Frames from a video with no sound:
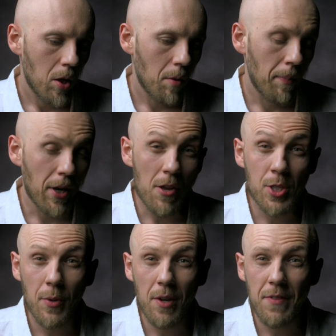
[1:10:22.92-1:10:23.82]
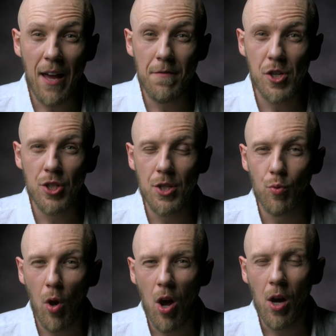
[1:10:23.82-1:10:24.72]
But also, if that vision is
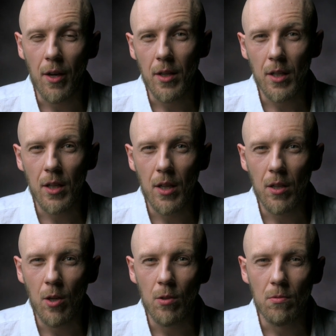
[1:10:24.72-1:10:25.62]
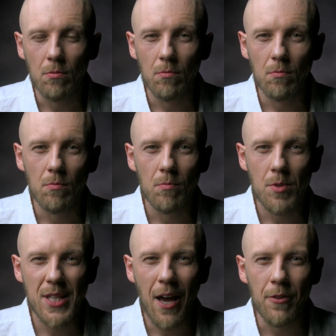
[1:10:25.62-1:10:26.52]
wrong, it can go
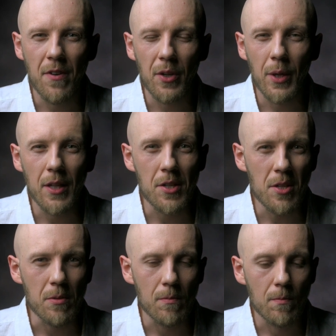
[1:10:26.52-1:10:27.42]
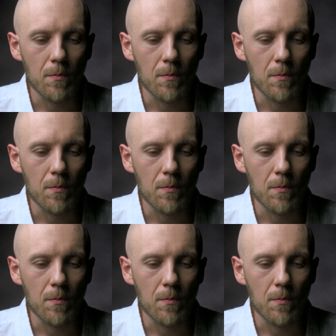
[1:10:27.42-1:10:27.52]
south very quickly too.